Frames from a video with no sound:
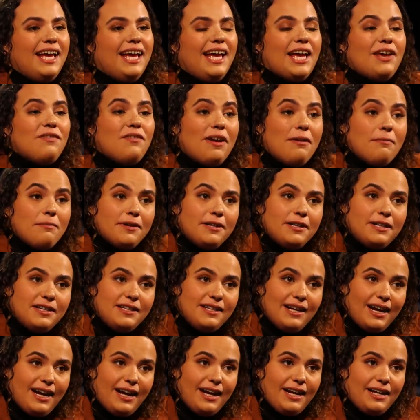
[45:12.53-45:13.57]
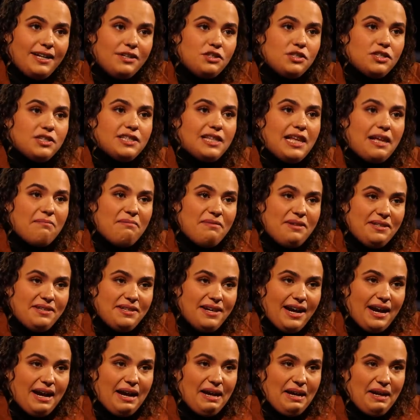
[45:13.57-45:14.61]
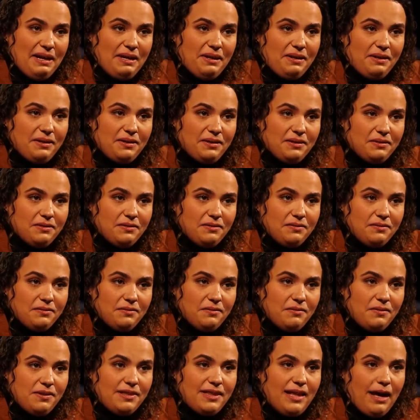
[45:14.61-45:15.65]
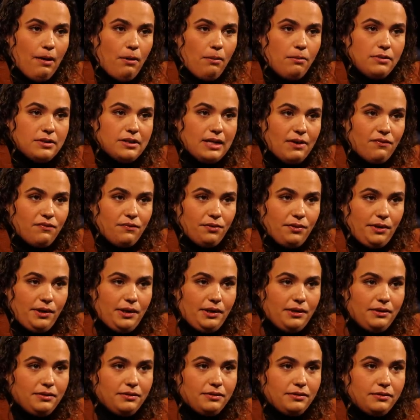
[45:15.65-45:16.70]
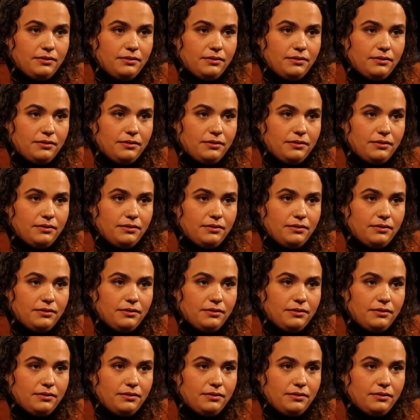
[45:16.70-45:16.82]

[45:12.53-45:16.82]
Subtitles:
if I'm going to die, just let me die without suffering.